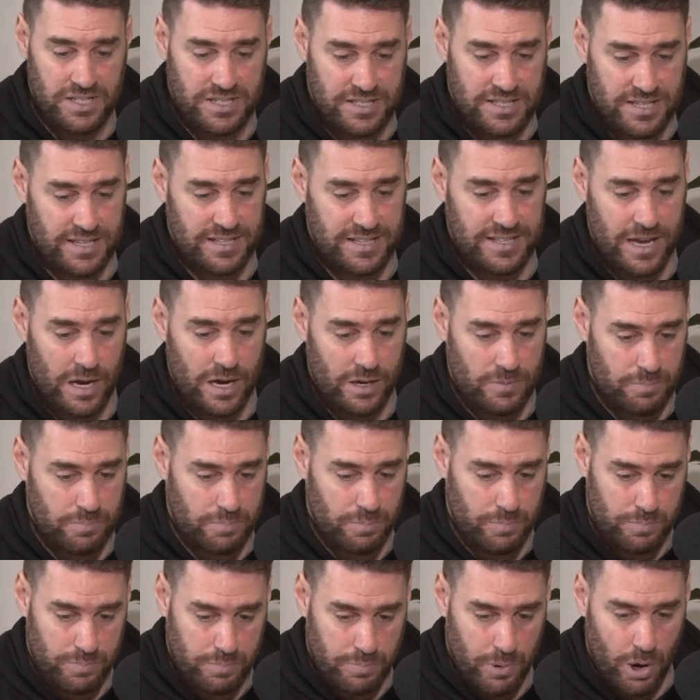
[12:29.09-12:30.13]
He ticked that
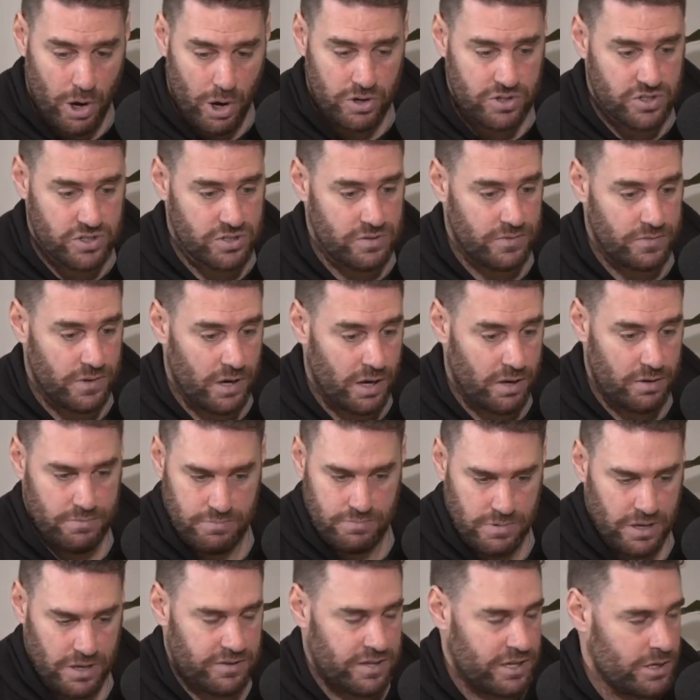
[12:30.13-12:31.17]
box of,
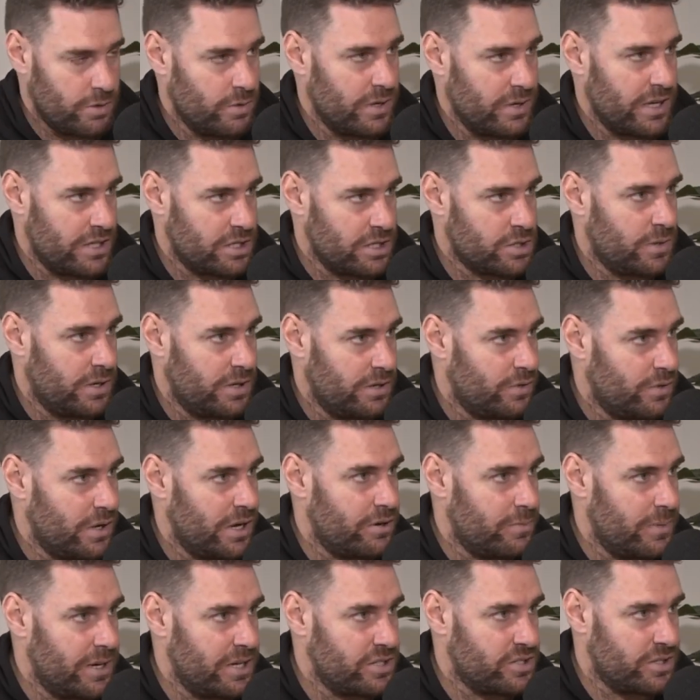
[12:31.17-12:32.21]
I think he'll get the
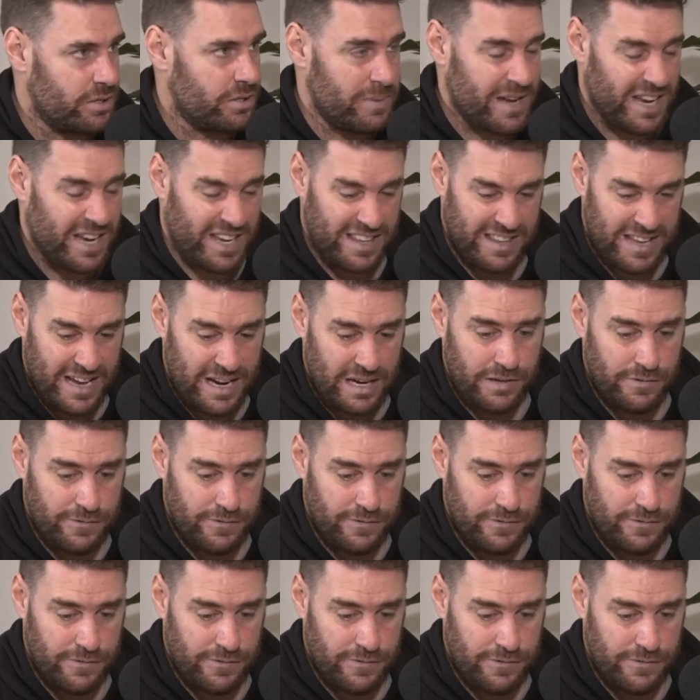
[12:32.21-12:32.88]
2,400 metres on the back of that.